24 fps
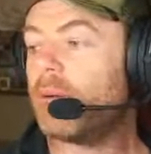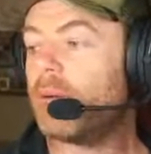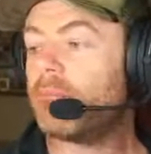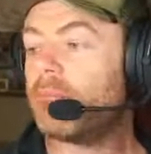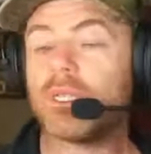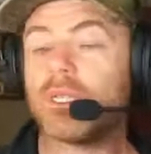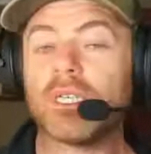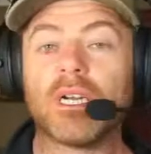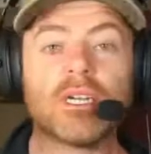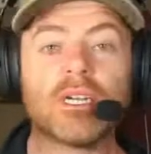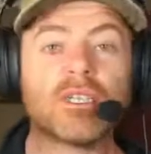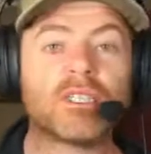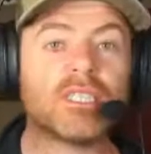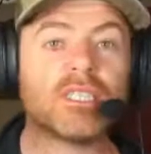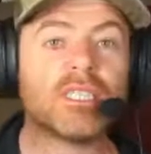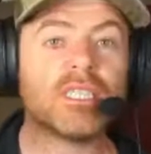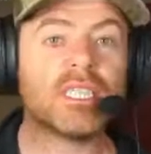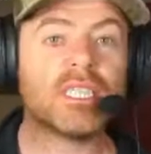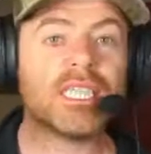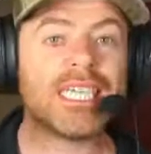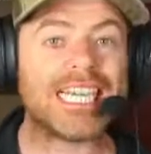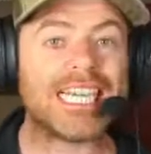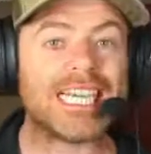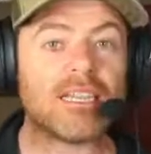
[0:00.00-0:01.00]
production
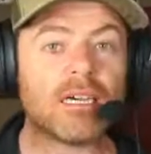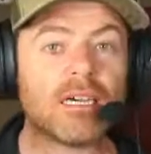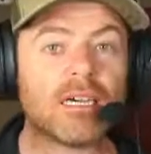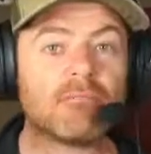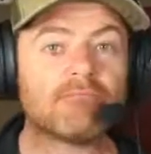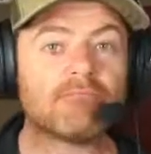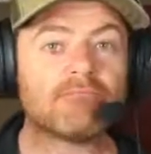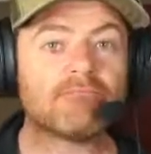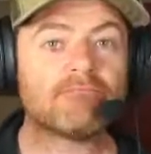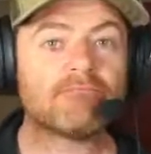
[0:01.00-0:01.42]
either.